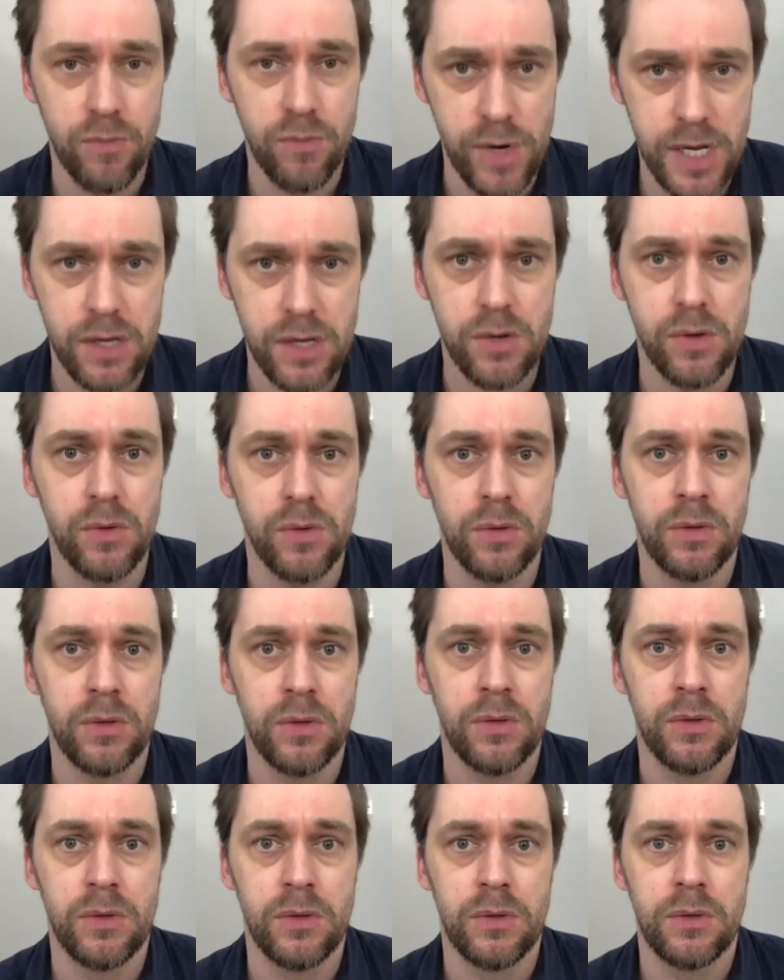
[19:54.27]
recall.
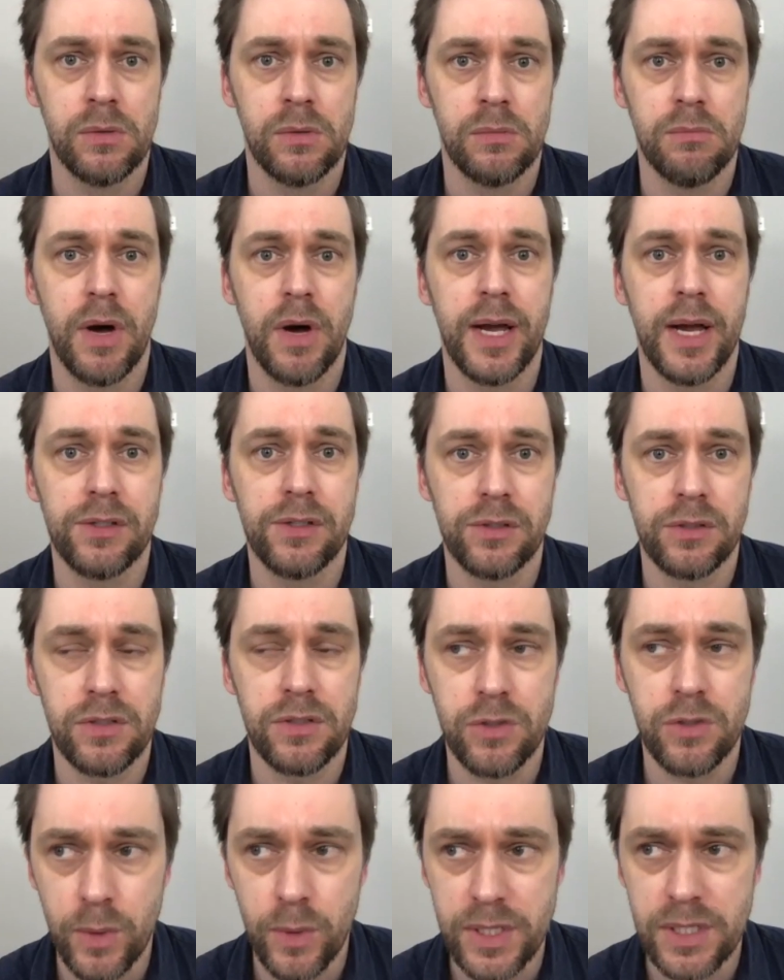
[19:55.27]
My agent has
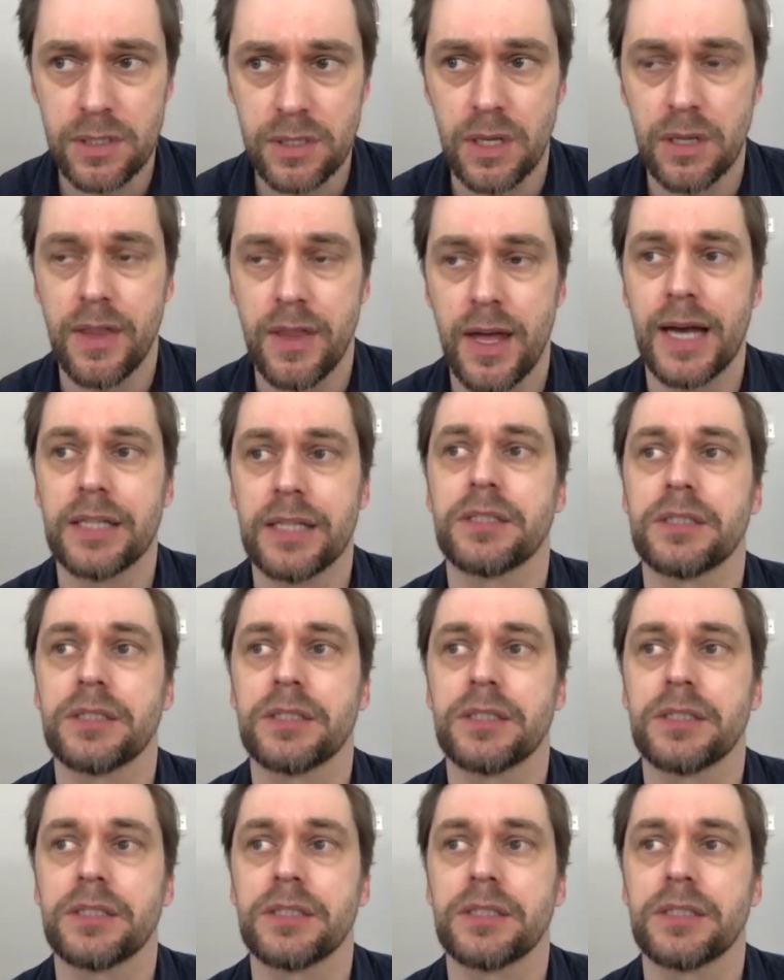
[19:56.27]
always said that.